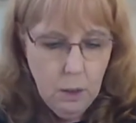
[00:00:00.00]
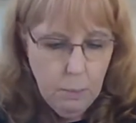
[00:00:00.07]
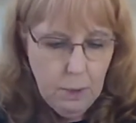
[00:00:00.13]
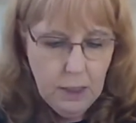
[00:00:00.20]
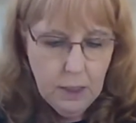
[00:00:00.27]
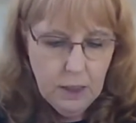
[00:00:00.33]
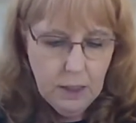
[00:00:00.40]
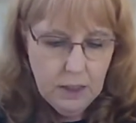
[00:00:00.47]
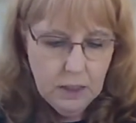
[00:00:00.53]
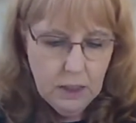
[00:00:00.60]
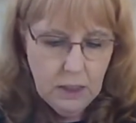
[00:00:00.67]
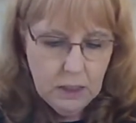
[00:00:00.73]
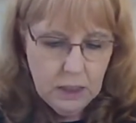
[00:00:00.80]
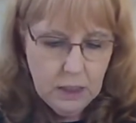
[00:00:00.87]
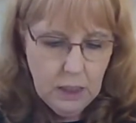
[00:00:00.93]
Because
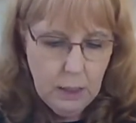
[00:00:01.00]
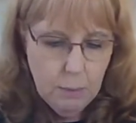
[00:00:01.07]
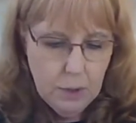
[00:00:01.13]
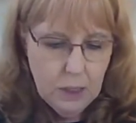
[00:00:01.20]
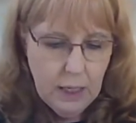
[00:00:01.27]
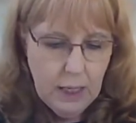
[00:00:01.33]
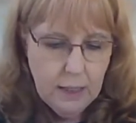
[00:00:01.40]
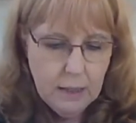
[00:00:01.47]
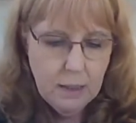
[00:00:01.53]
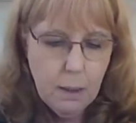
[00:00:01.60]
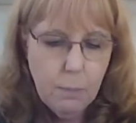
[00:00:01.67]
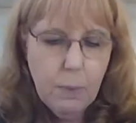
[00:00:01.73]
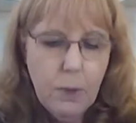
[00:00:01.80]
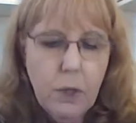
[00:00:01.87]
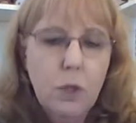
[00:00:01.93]
it seems like
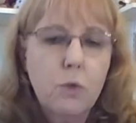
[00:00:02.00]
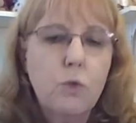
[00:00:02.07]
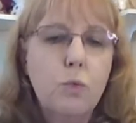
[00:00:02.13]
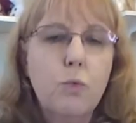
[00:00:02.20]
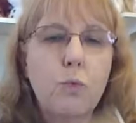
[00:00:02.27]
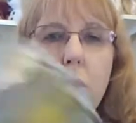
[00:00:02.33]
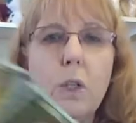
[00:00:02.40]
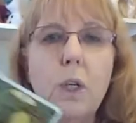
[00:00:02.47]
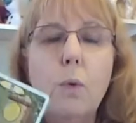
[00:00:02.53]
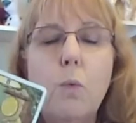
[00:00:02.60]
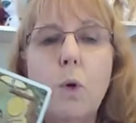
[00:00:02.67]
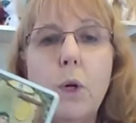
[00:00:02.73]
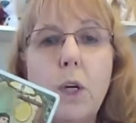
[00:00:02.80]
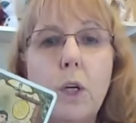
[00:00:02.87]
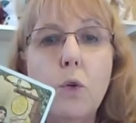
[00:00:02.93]
somebody is really
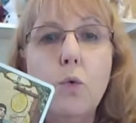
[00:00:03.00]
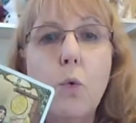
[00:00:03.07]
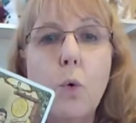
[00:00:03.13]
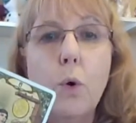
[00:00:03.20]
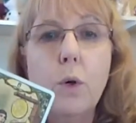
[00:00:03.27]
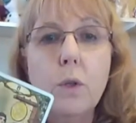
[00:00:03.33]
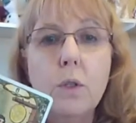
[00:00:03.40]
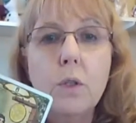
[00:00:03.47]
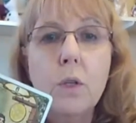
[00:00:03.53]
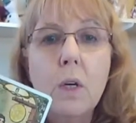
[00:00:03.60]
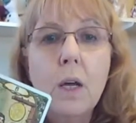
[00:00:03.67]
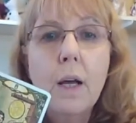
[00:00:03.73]
working towards,